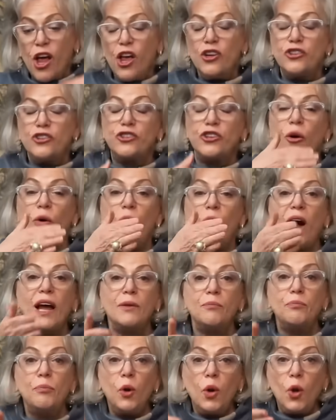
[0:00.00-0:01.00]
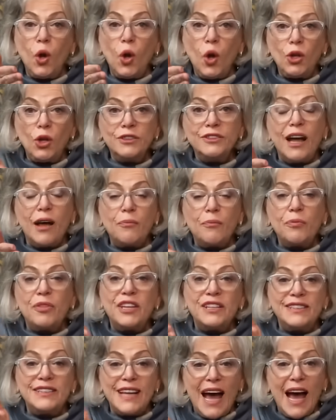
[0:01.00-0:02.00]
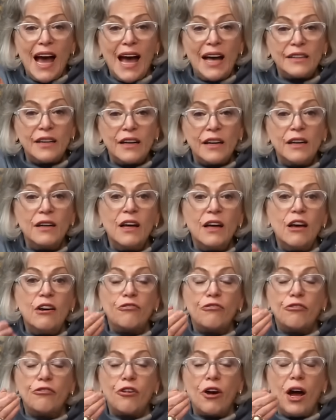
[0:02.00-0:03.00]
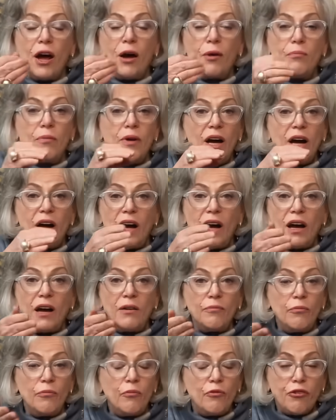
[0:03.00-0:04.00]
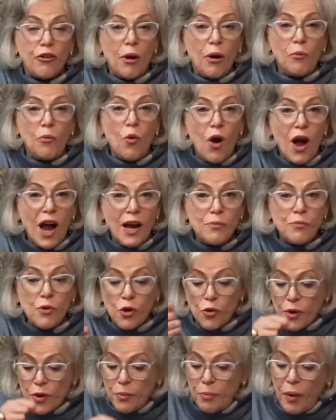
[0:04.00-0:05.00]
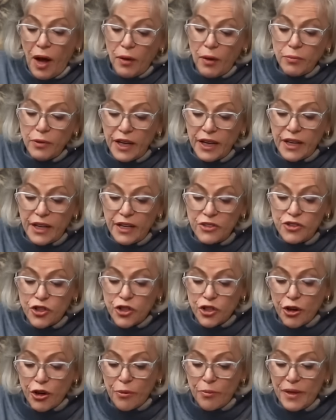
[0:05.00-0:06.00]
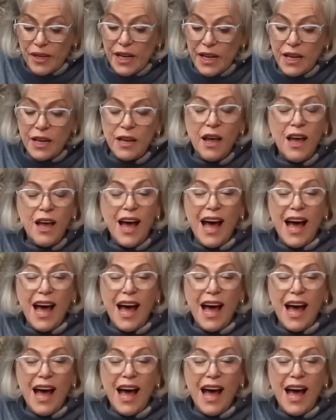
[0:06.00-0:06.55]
So I pulled up the data from Weimar Republic in Germany,